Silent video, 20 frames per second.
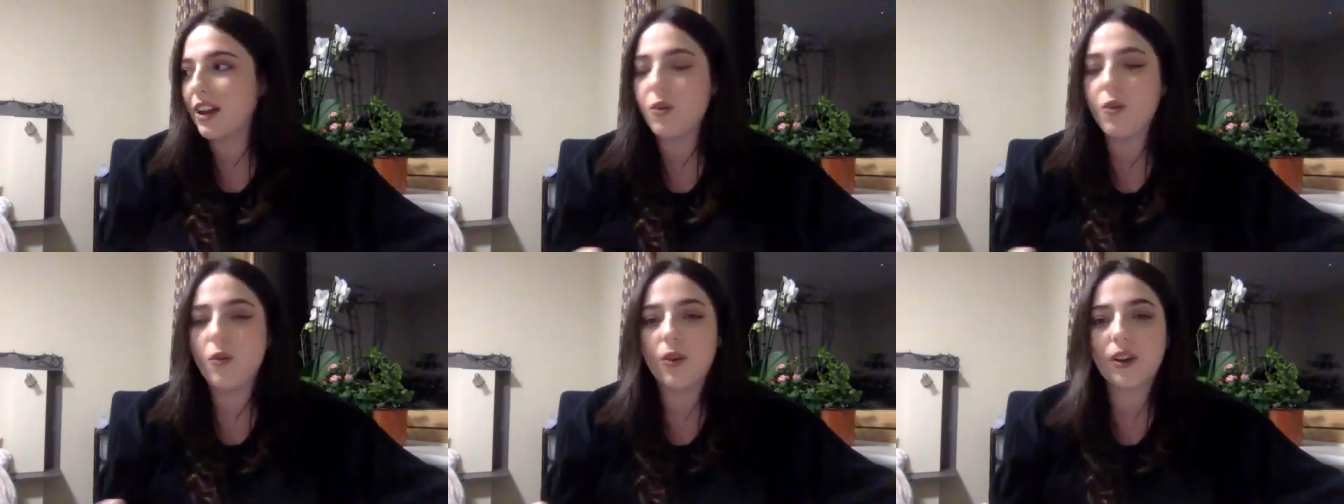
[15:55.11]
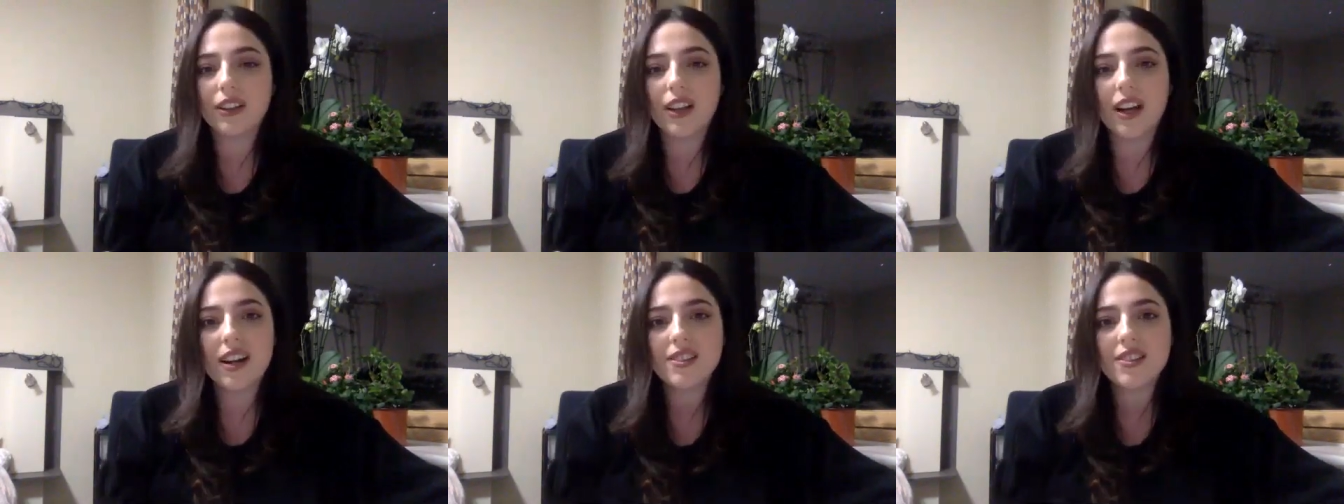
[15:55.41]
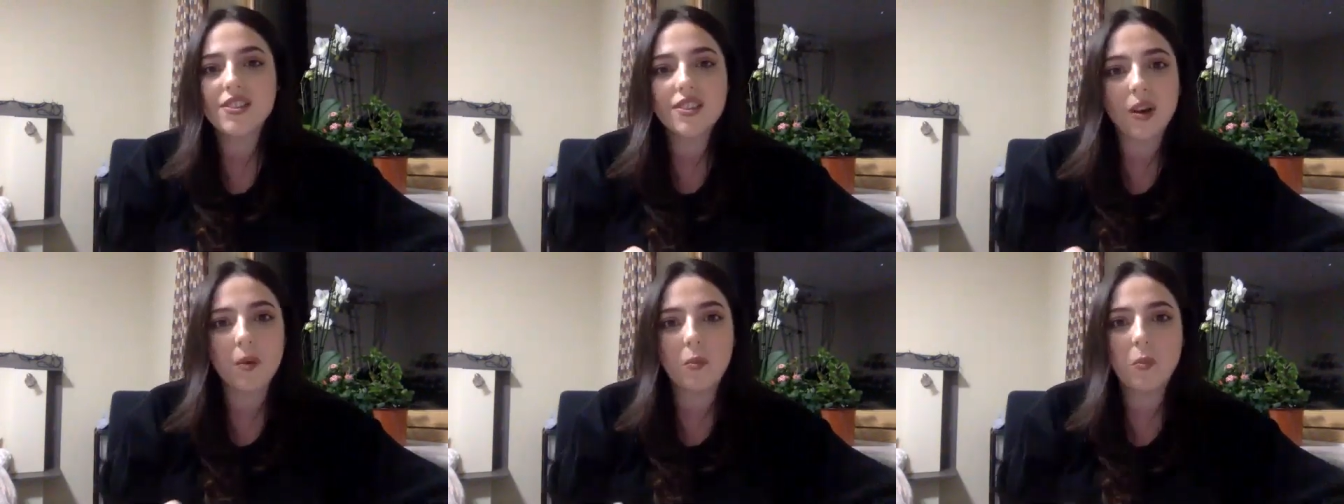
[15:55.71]
organize
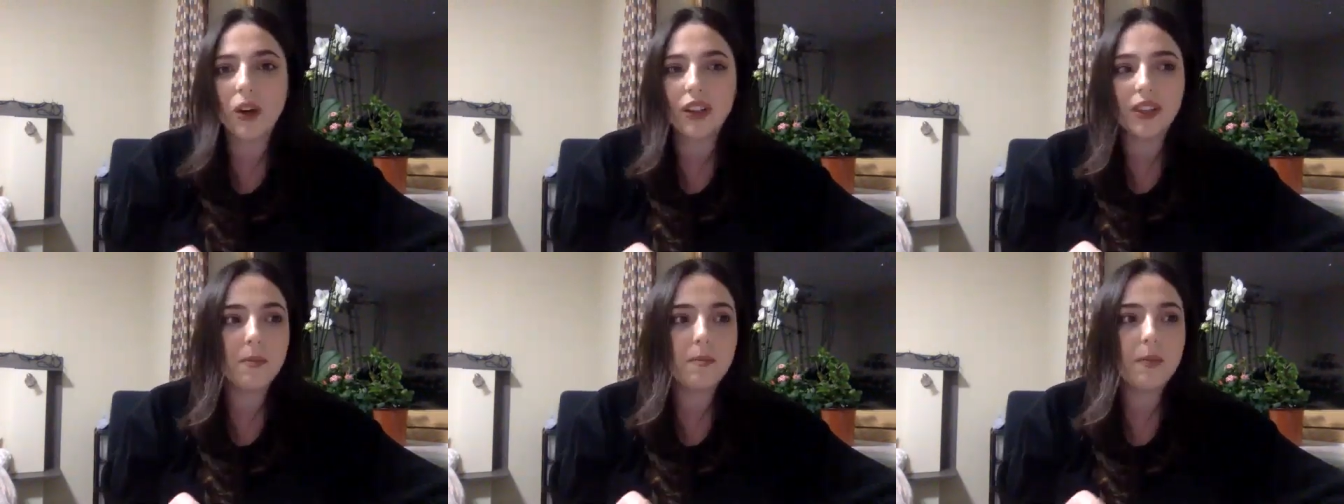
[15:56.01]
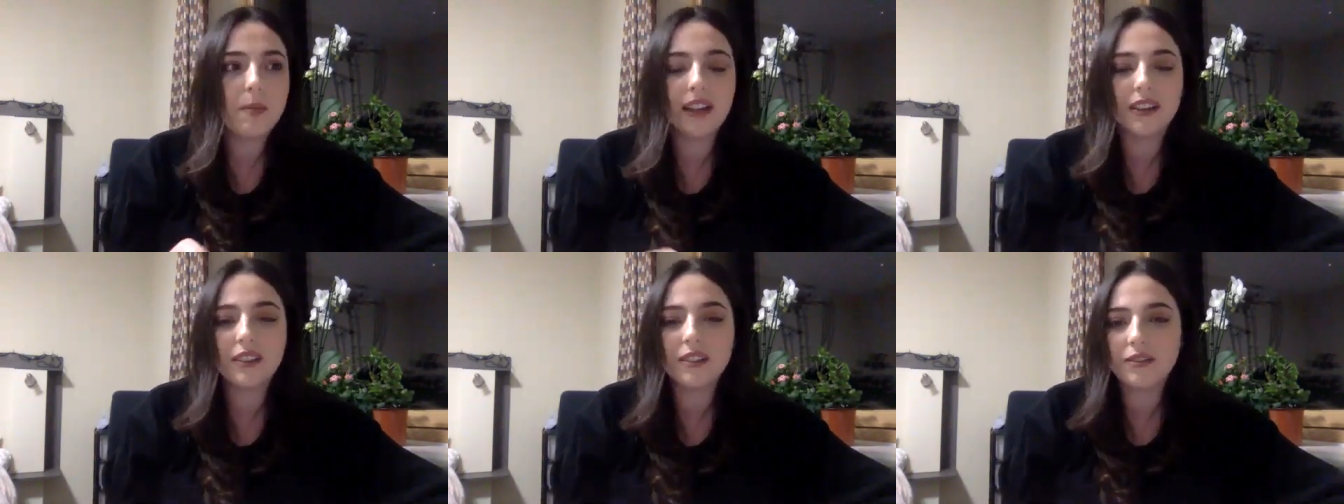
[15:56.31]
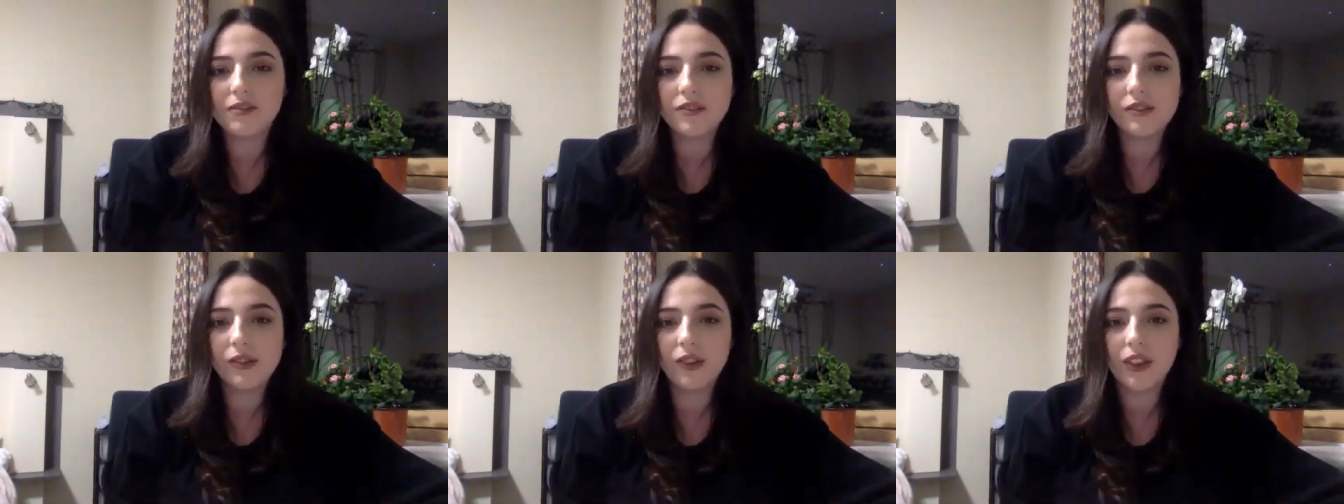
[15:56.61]
someone a bed
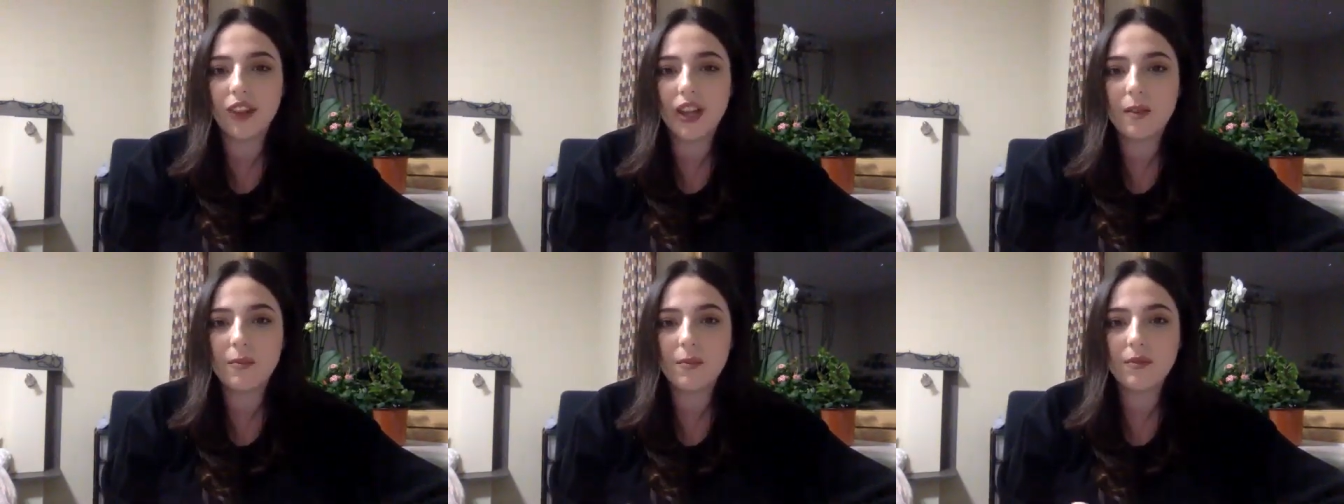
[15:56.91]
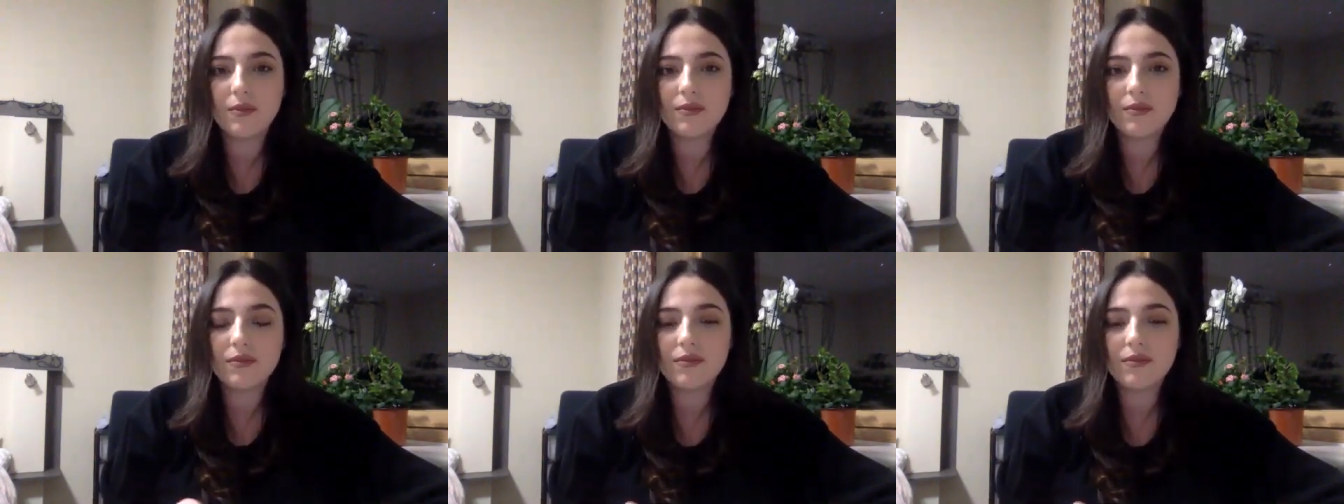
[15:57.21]
for them